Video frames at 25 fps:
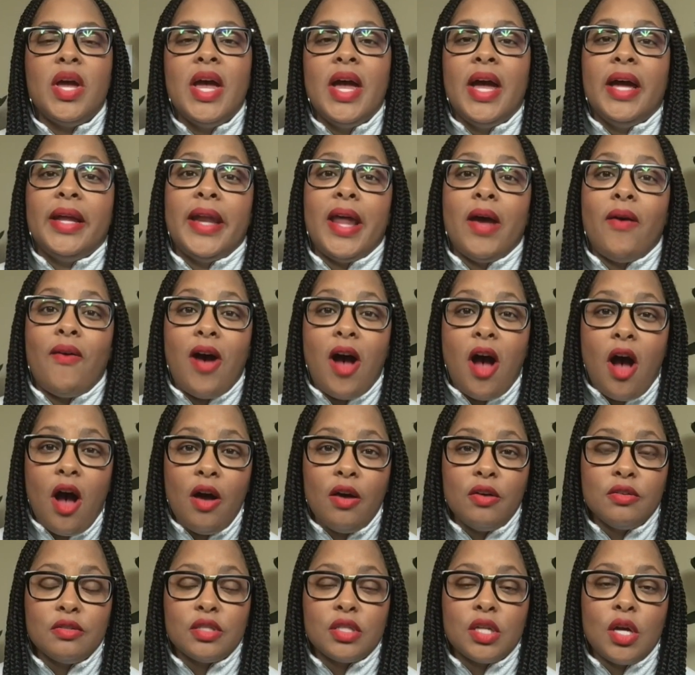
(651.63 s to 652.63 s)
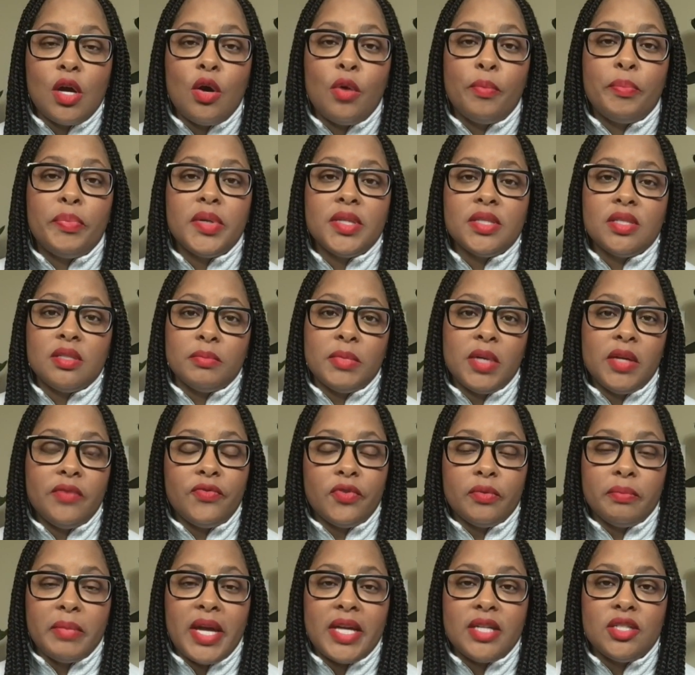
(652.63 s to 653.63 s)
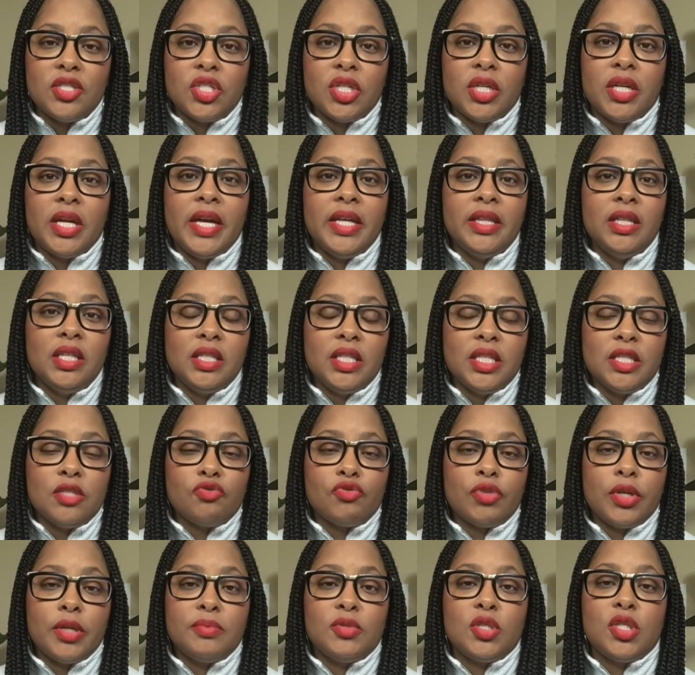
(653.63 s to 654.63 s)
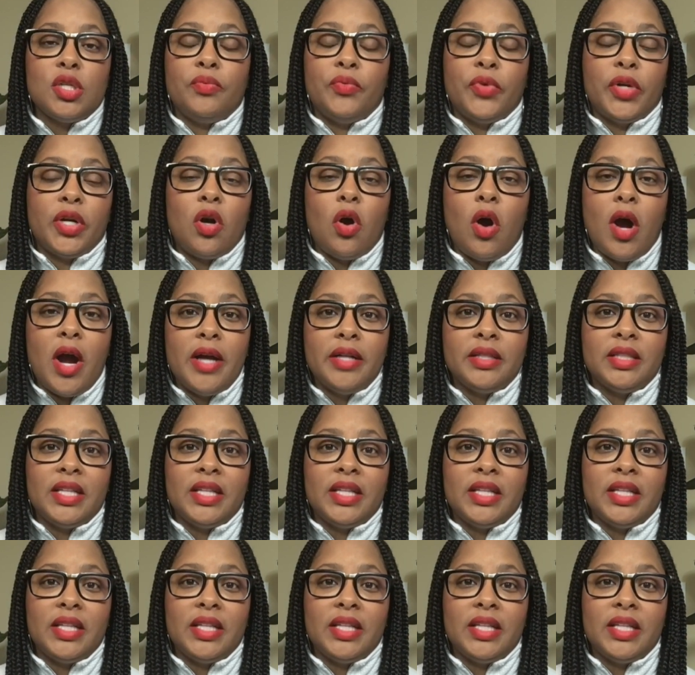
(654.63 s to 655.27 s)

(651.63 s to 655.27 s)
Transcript: Now, I also put some information in the description regarding the